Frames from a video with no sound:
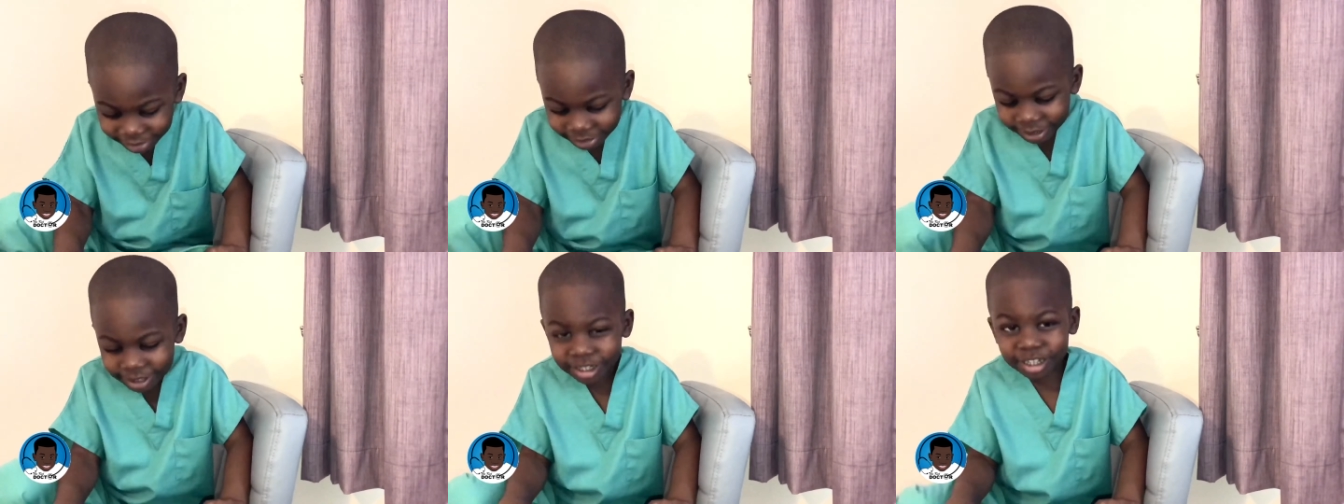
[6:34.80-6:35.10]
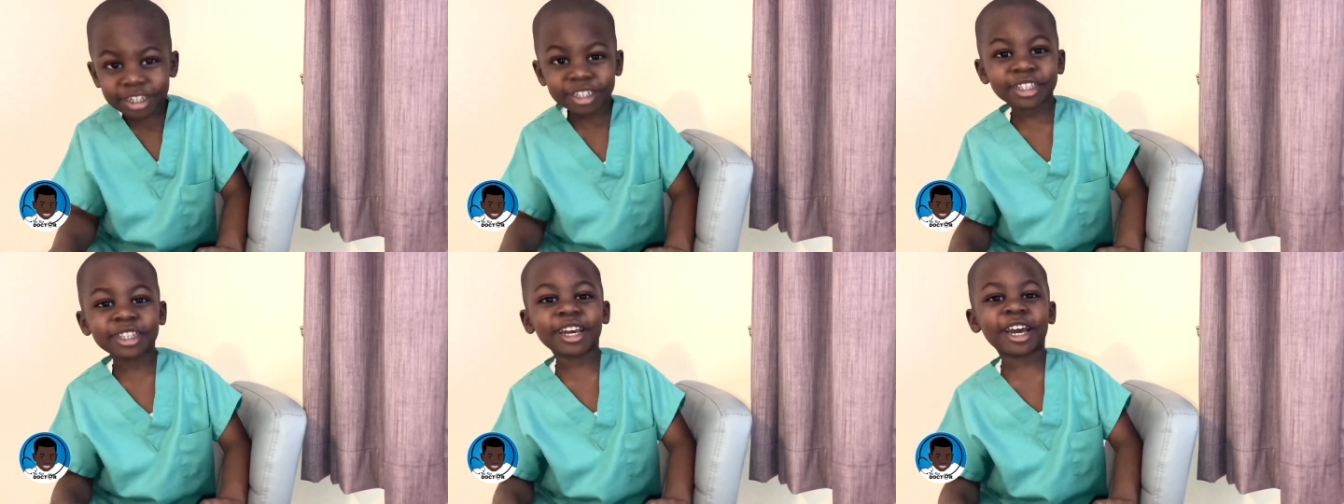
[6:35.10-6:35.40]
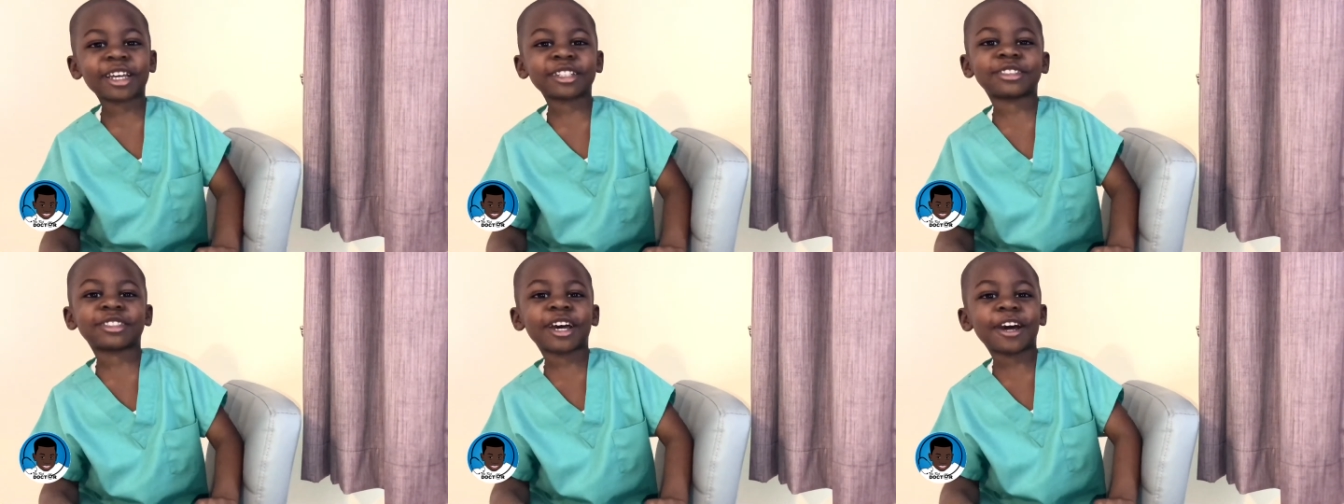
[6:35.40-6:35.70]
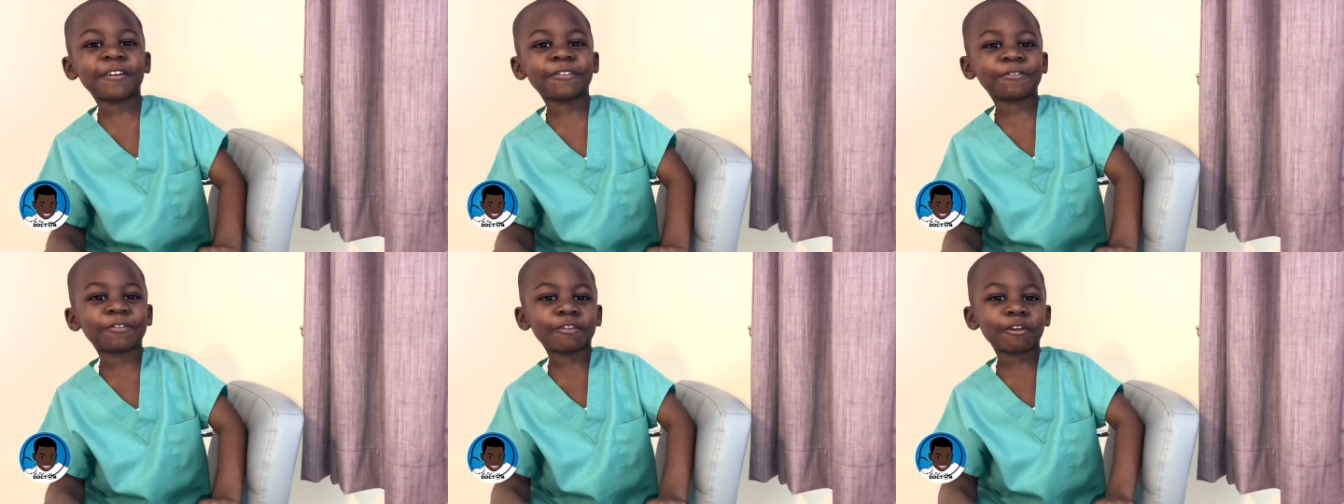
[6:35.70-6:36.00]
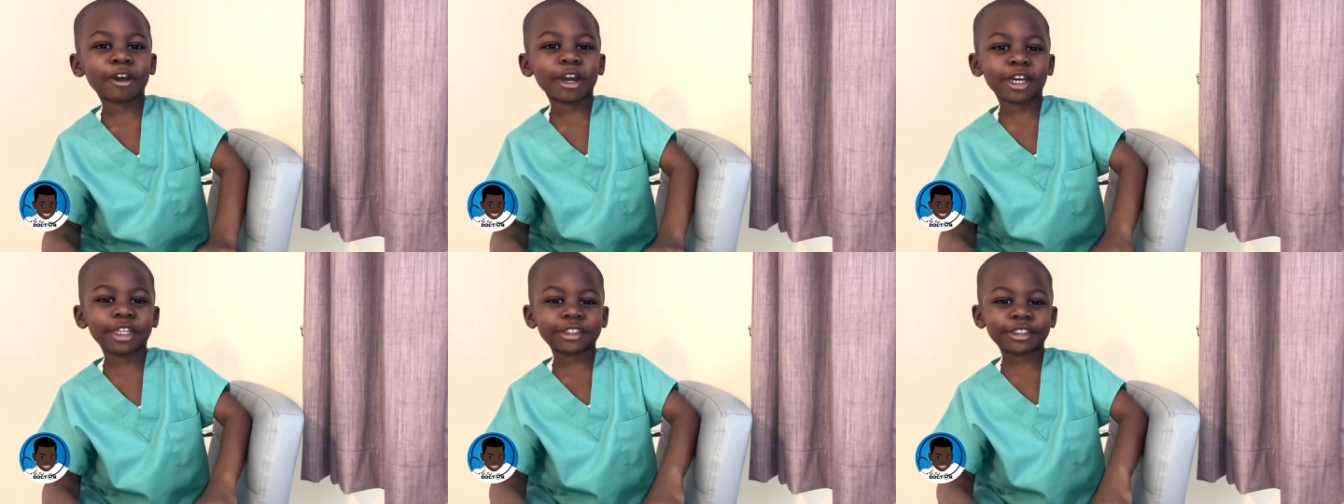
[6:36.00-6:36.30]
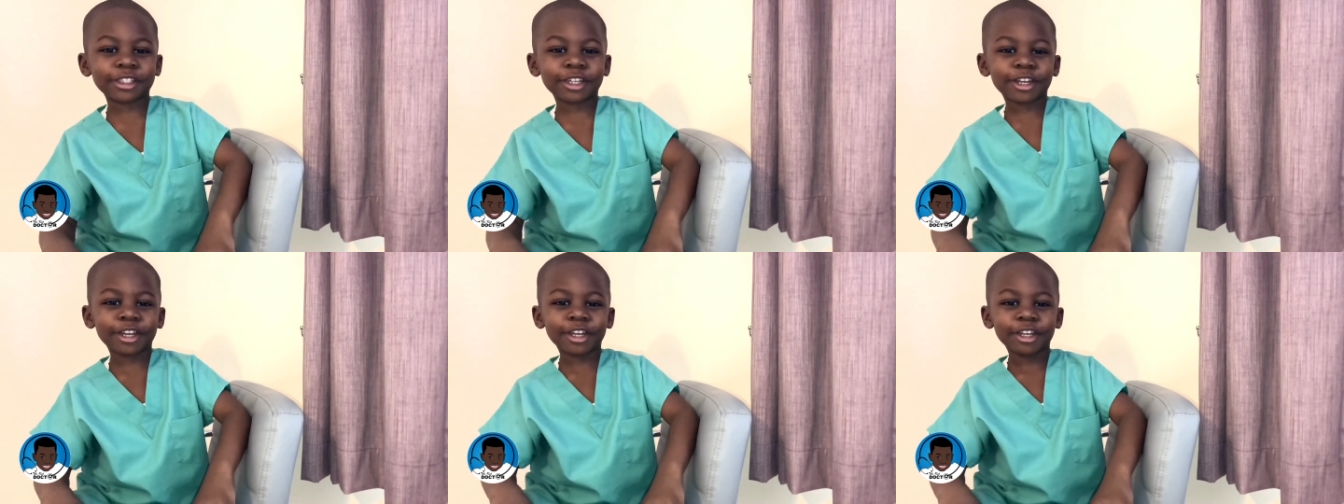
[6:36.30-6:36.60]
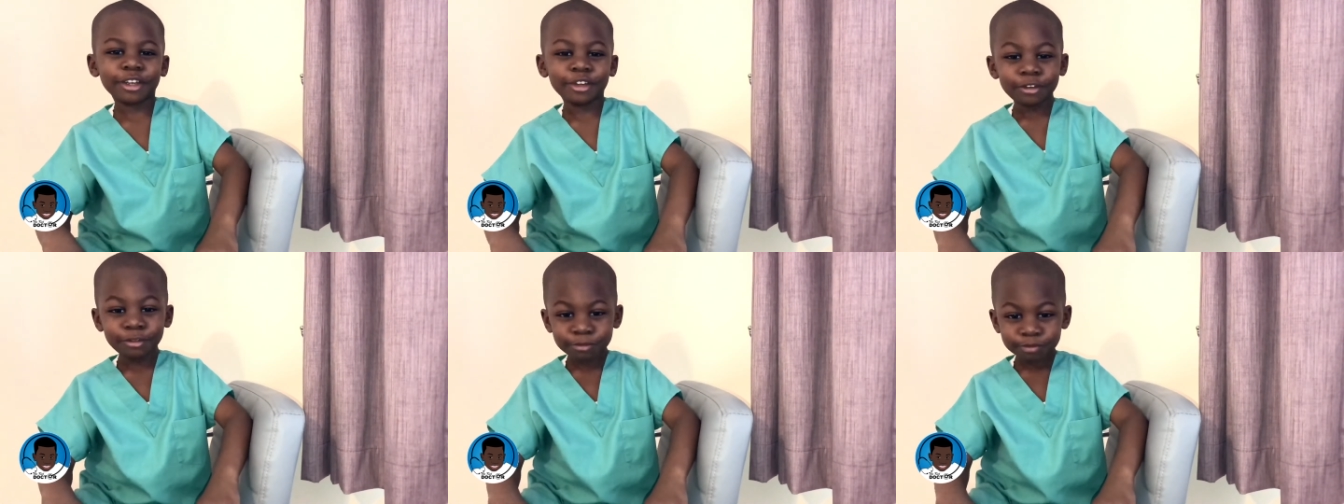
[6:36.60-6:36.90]
a lot of water
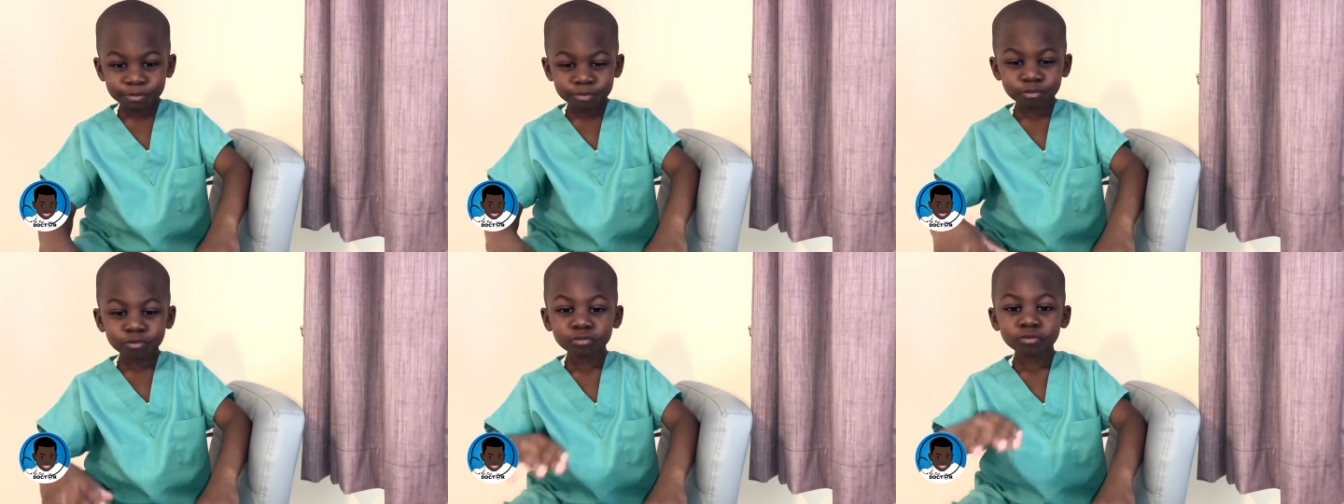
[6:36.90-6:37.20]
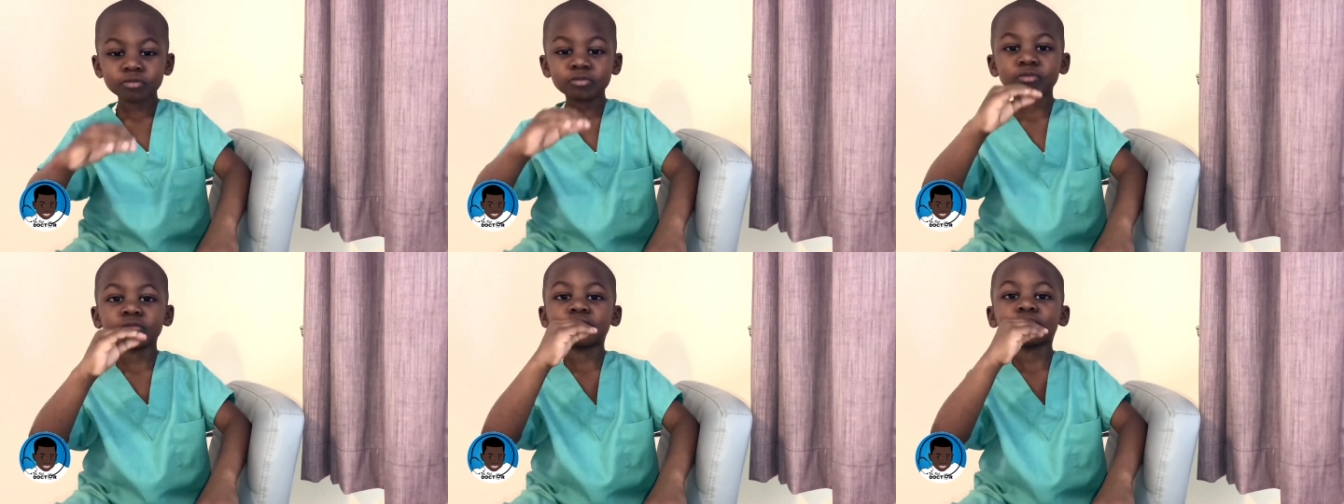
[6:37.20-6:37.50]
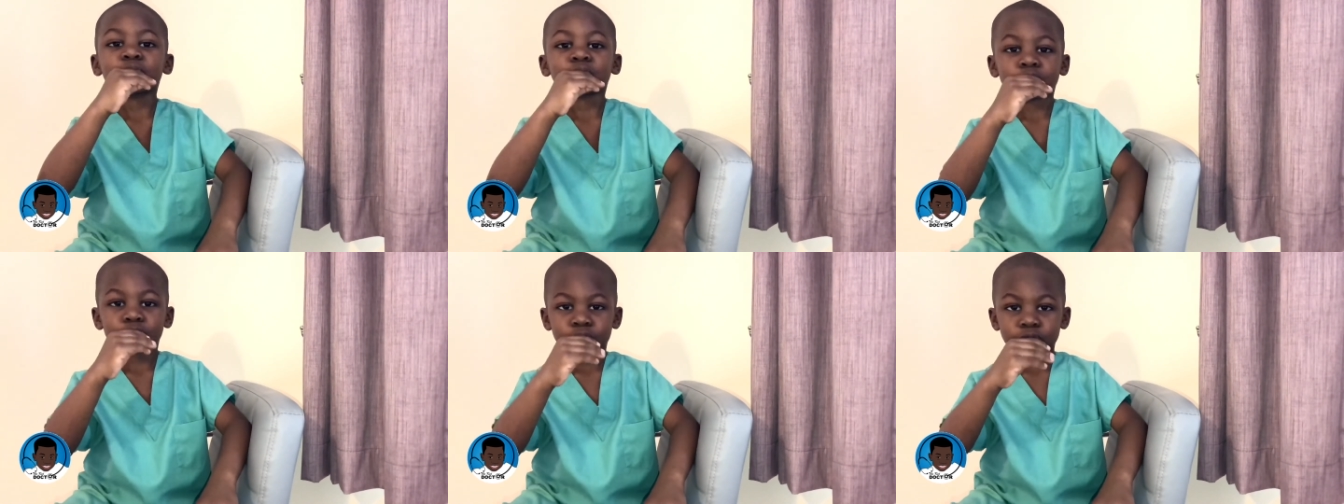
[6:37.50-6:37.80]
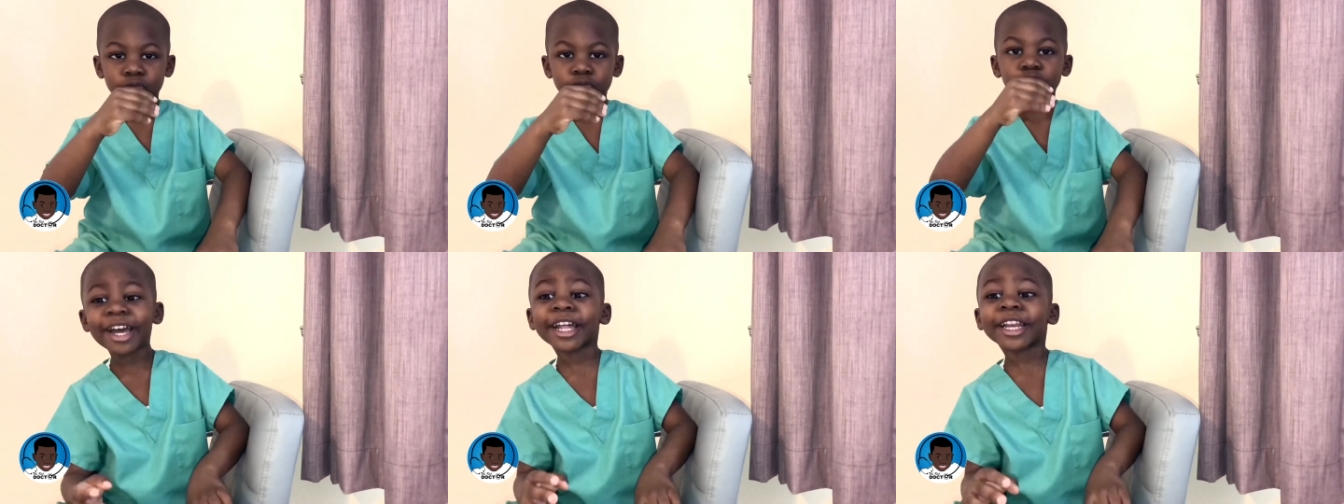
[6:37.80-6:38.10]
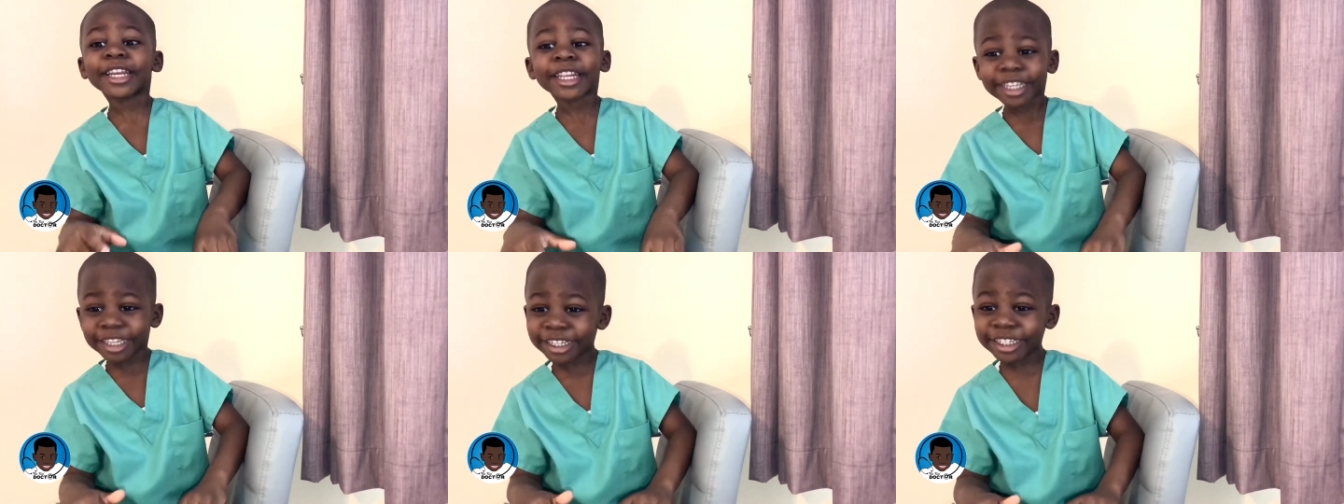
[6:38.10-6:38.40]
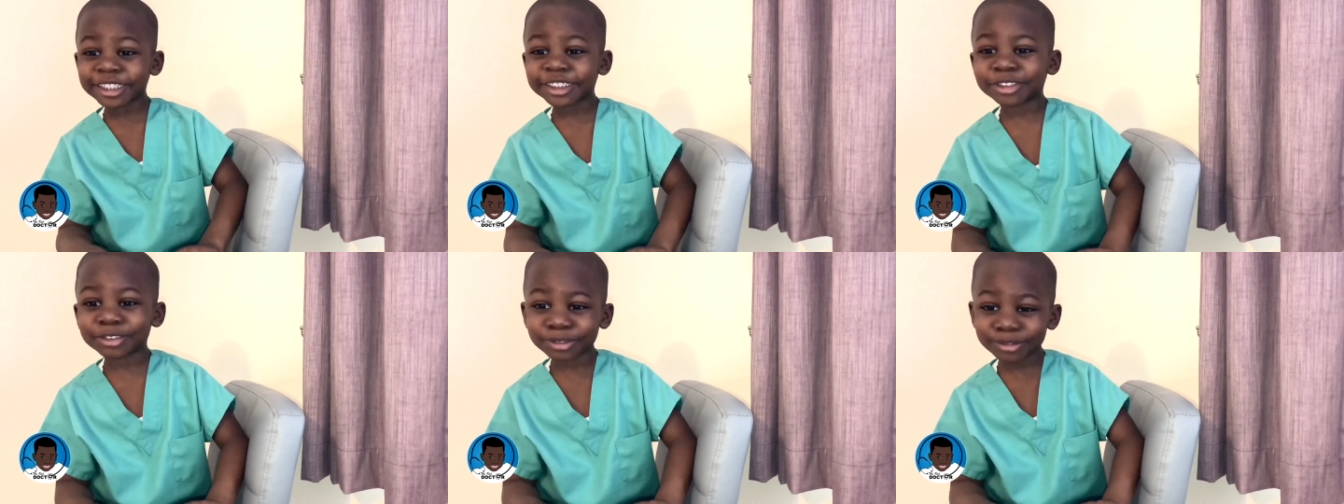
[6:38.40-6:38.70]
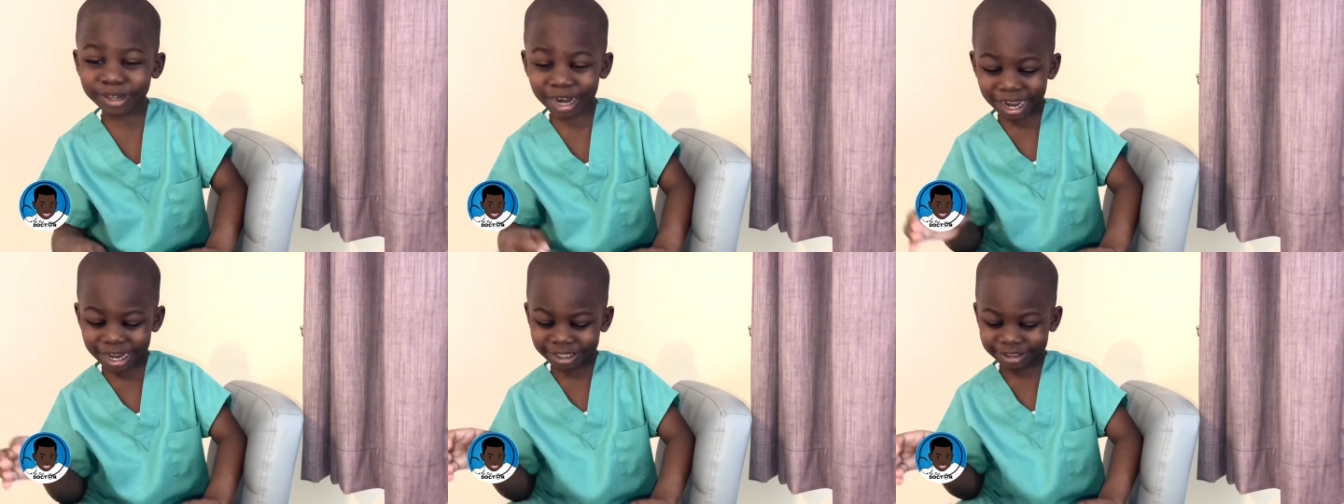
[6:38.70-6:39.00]
and eat
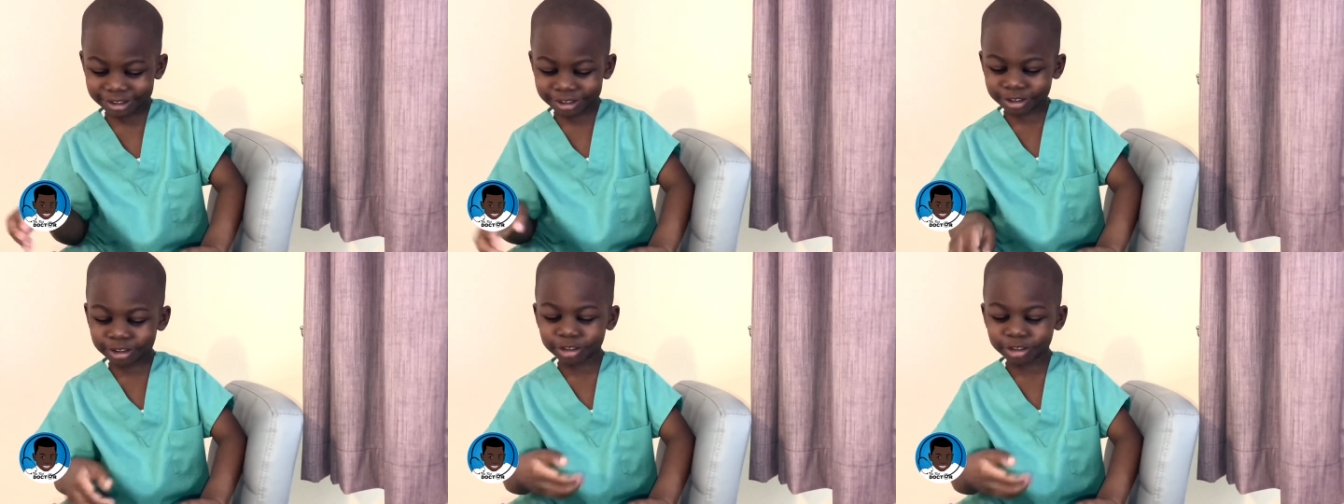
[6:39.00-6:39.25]
right.